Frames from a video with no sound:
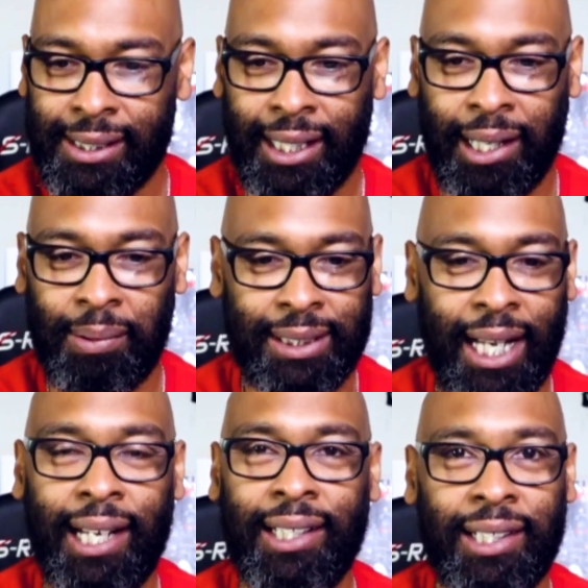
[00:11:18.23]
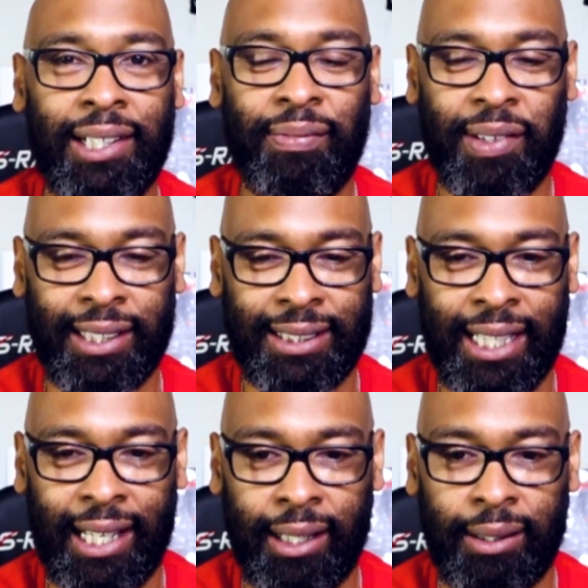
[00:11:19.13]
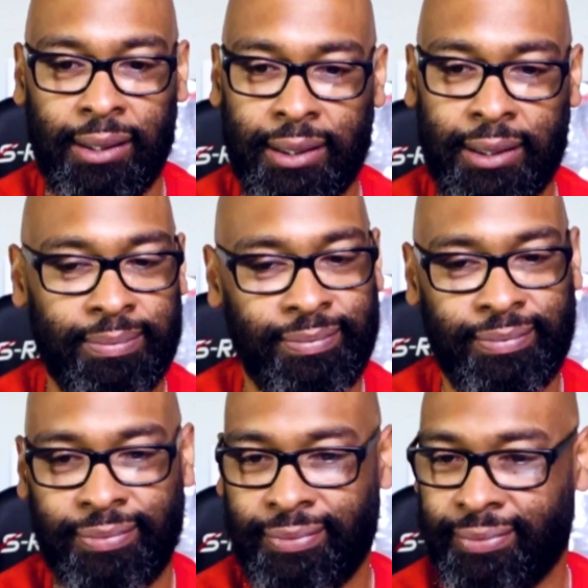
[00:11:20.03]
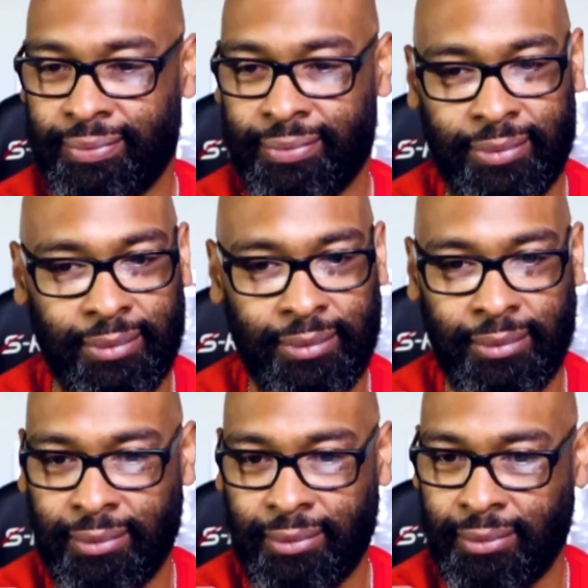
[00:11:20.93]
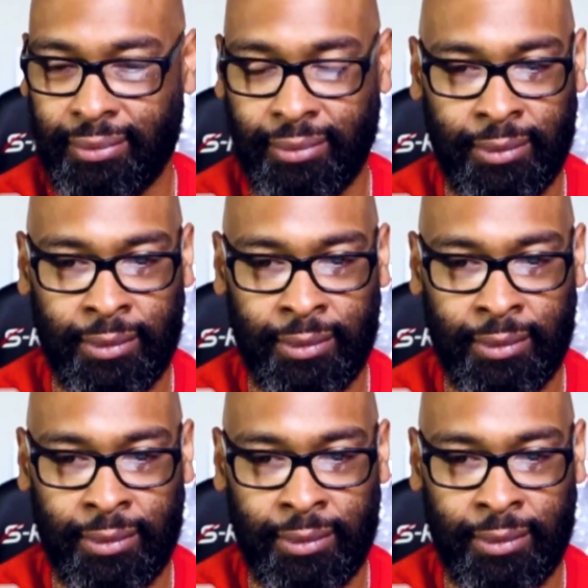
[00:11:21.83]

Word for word: It was not looking good for us, Skelly. Yeah.